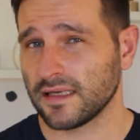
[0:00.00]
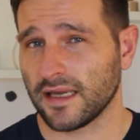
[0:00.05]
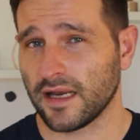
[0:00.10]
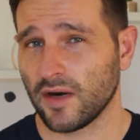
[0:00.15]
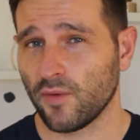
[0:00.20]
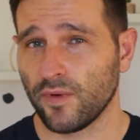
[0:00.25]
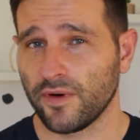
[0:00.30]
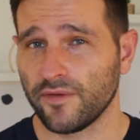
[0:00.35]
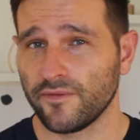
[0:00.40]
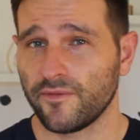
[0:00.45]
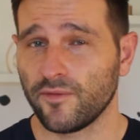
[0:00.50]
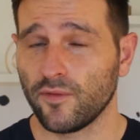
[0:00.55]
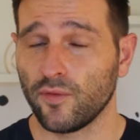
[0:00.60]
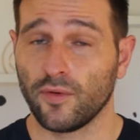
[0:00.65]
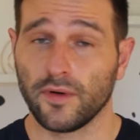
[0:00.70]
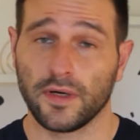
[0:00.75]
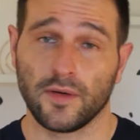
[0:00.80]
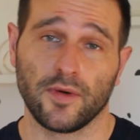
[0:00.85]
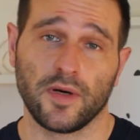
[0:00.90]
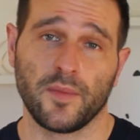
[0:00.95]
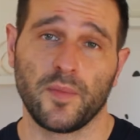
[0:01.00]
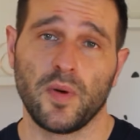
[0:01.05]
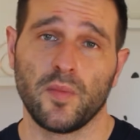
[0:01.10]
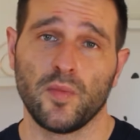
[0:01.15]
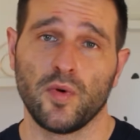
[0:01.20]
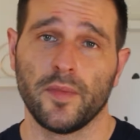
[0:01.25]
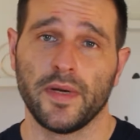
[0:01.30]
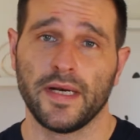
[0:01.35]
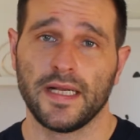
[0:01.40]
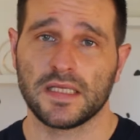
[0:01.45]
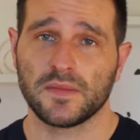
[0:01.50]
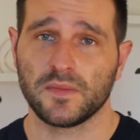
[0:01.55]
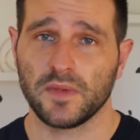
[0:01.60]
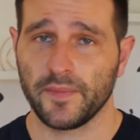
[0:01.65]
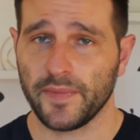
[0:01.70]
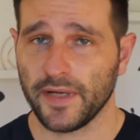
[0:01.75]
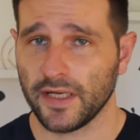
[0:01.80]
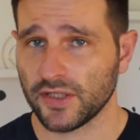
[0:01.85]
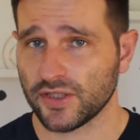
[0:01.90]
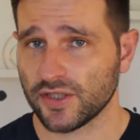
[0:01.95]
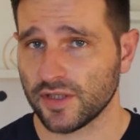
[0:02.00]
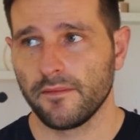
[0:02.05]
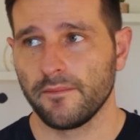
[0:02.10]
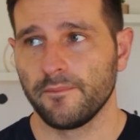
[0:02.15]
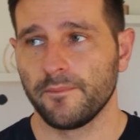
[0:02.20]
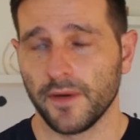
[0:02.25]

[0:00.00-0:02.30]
get a windfall and I want to put more money into my pension.